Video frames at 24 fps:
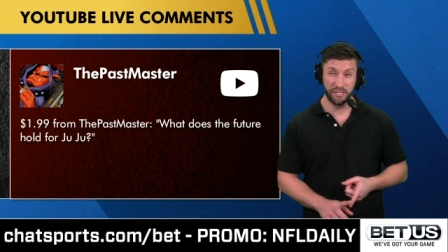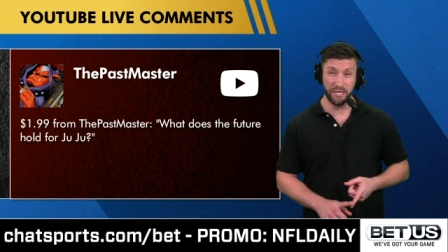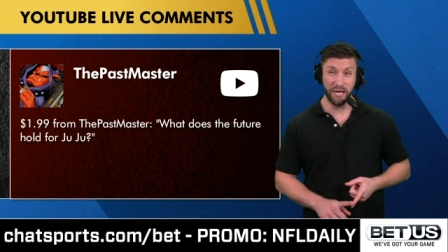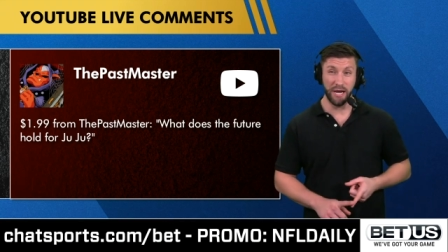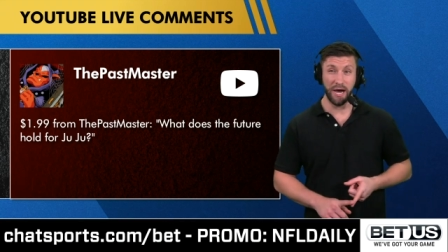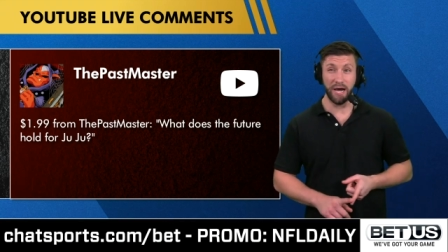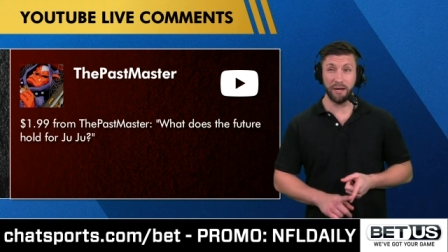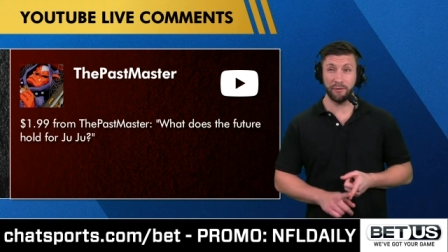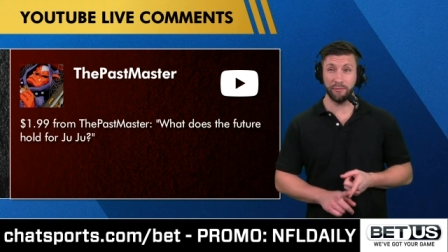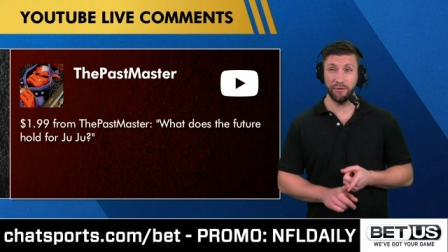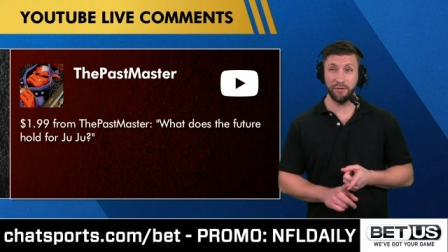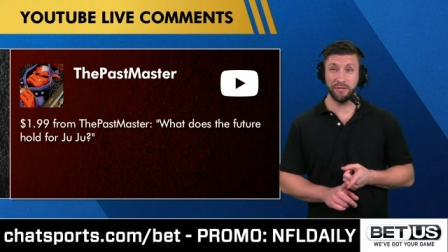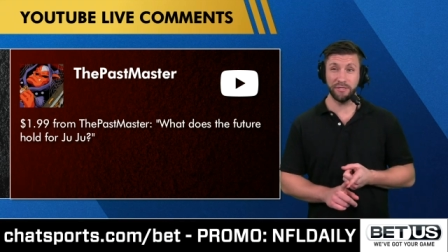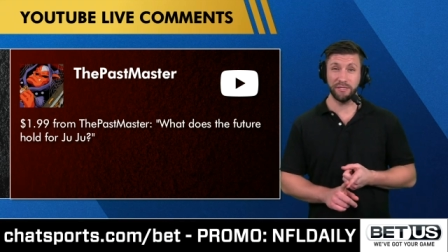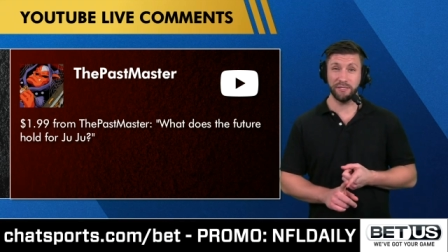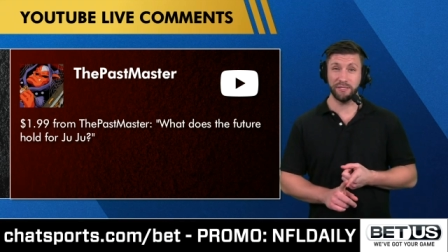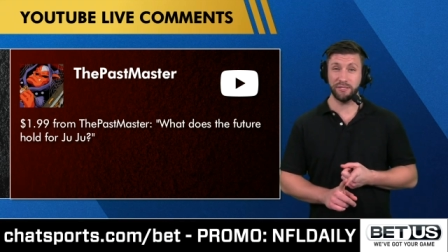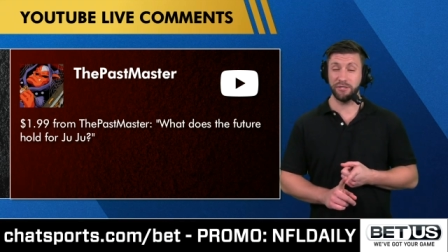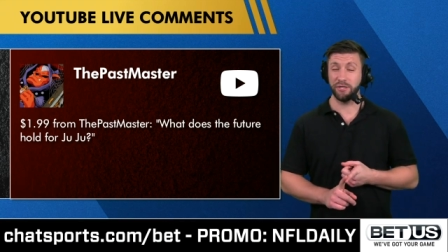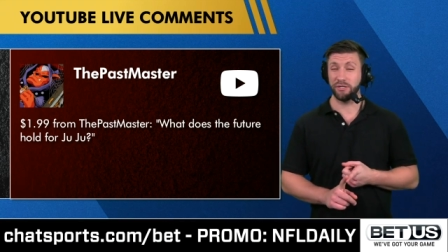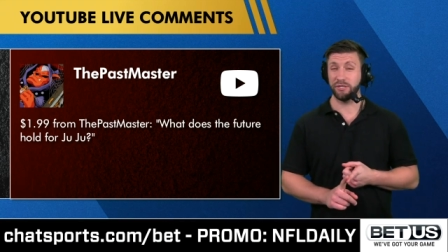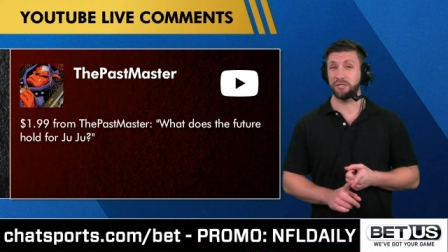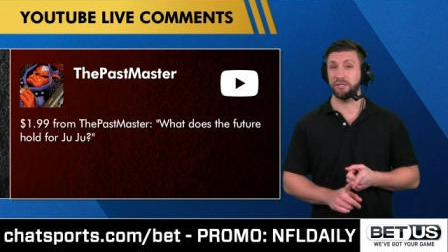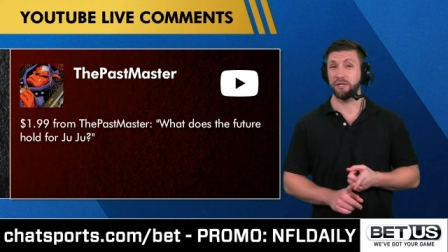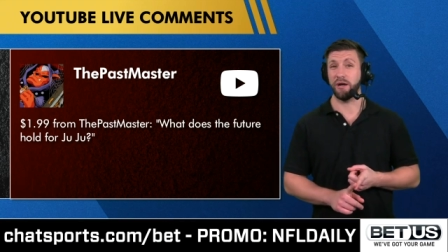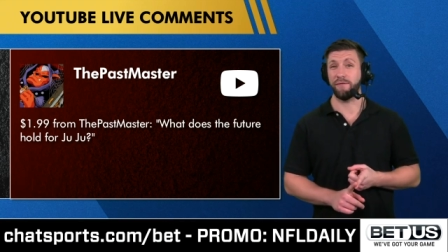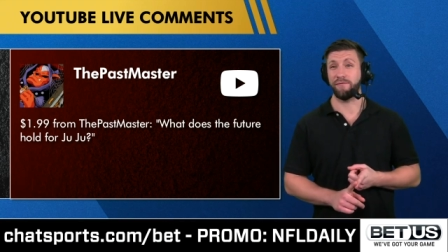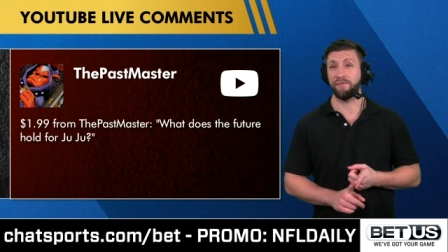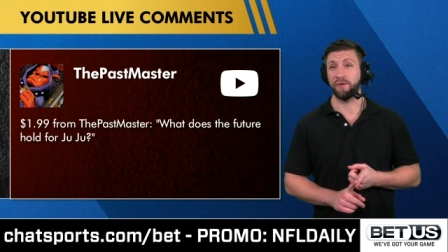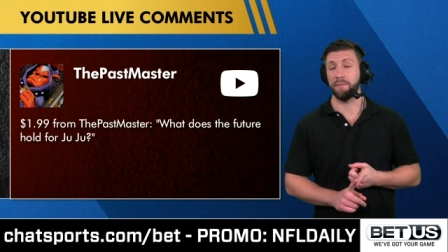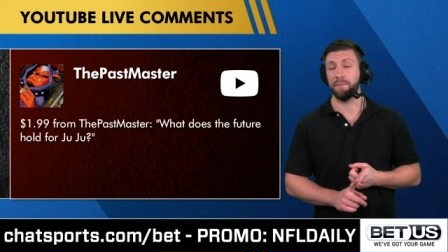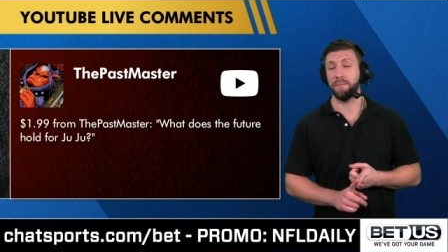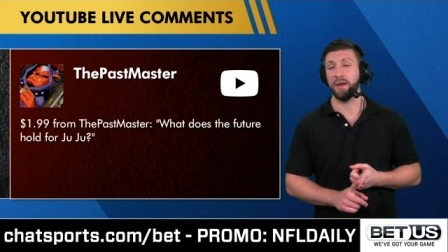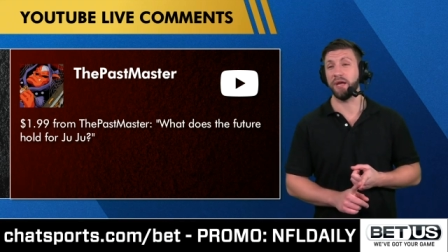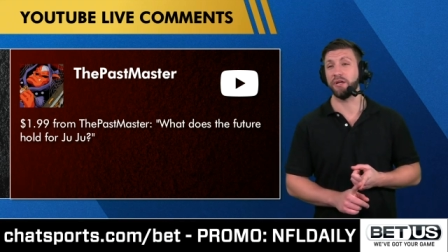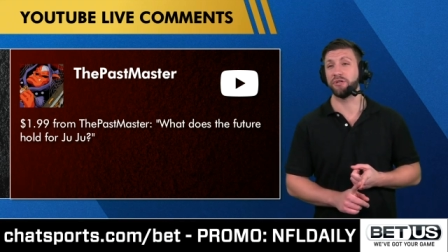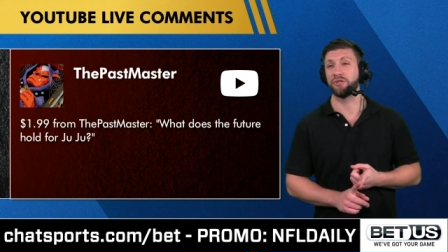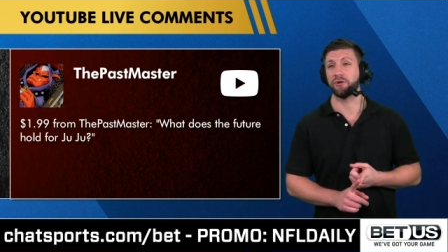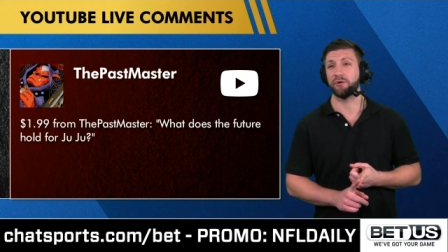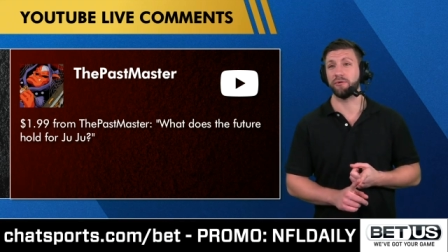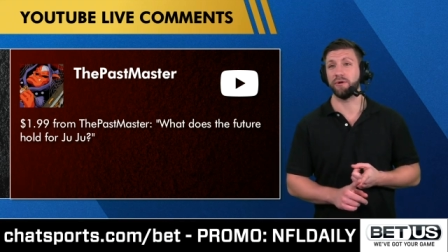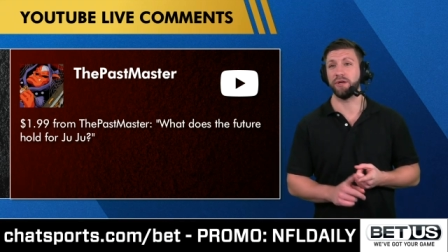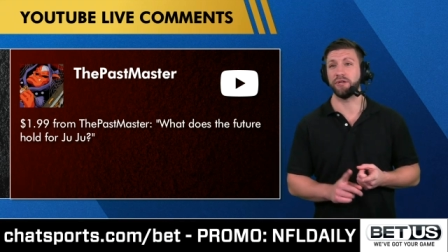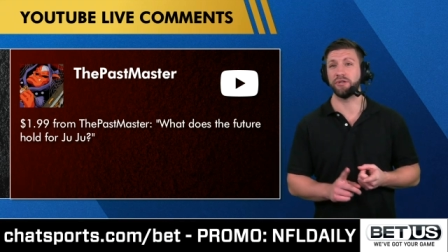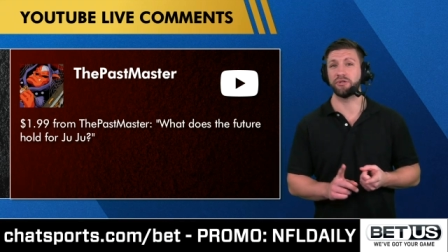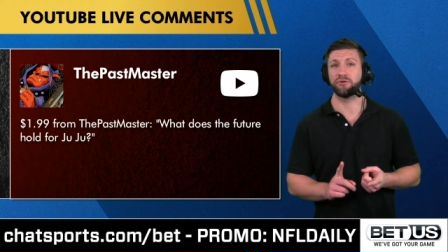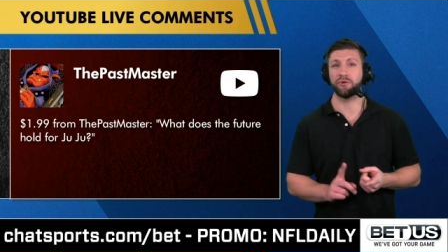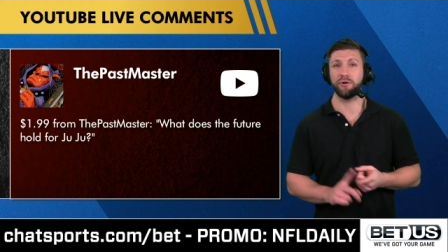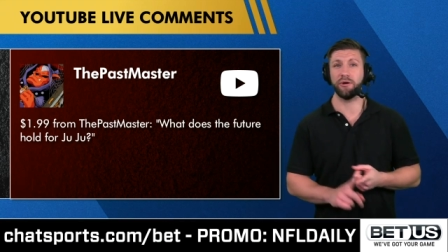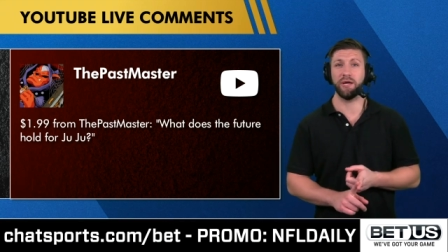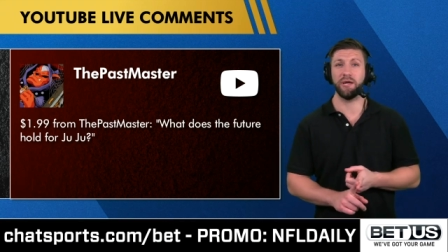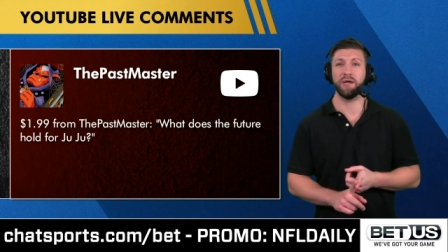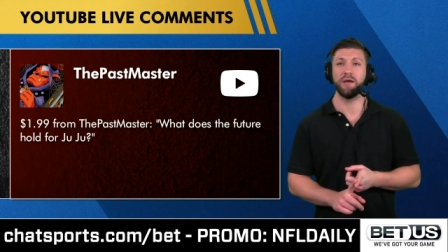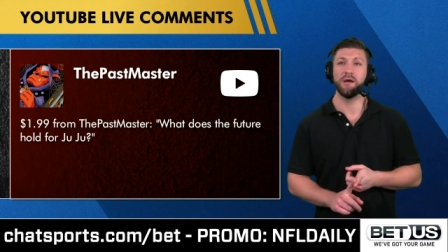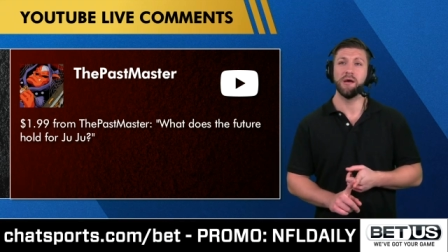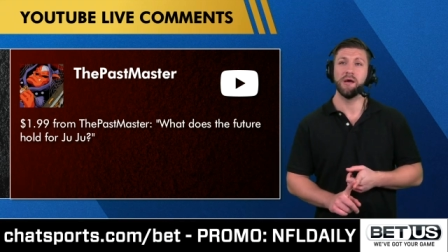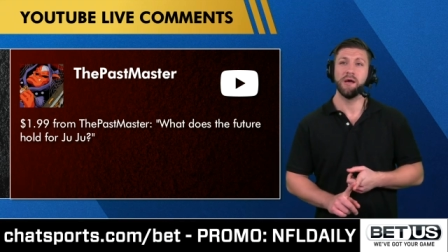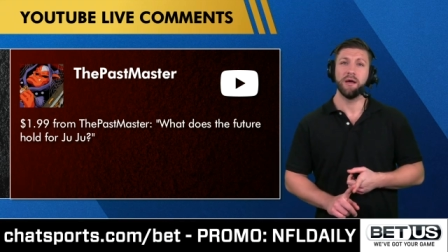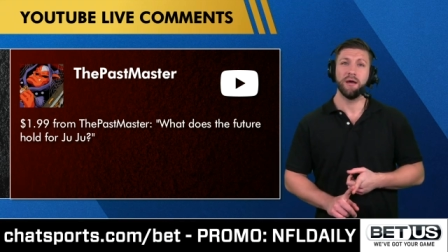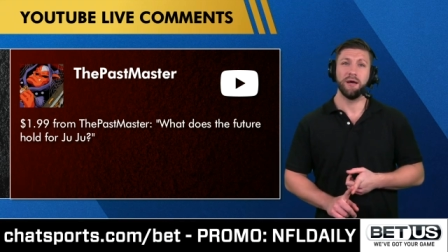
Godwin just suffered a major injury.